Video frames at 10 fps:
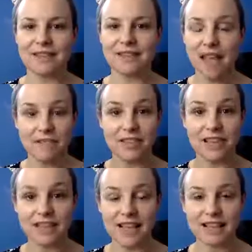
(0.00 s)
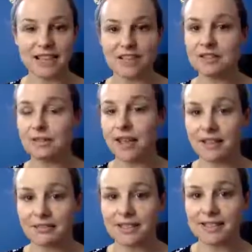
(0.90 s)
We have the intelligence, we
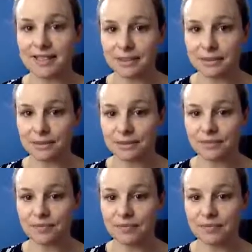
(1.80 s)
have the skills.